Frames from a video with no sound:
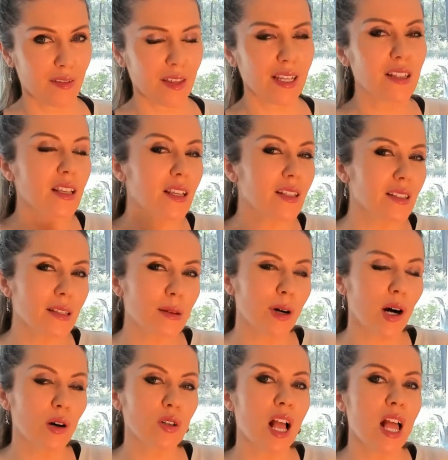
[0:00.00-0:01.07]
It's
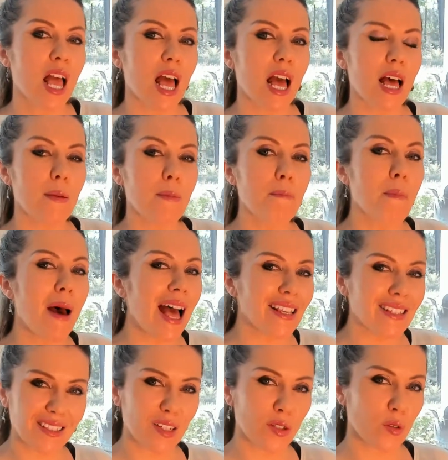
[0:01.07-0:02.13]
about
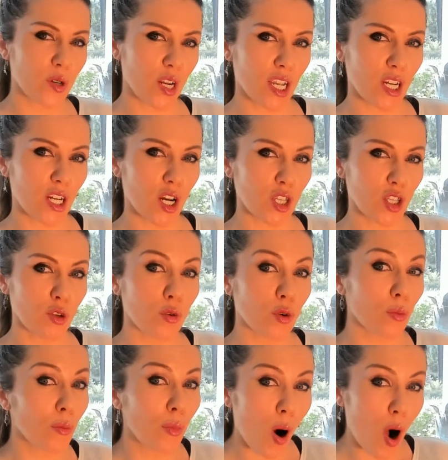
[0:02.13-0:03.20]
mastering your
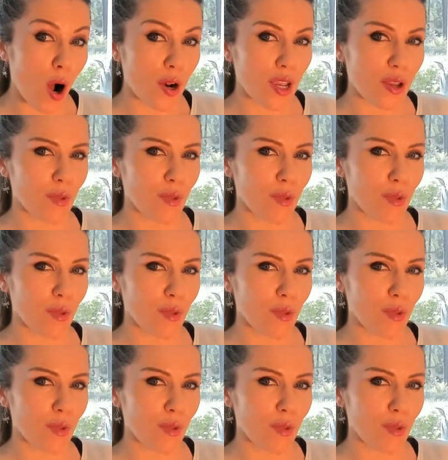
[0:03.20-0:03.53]
body,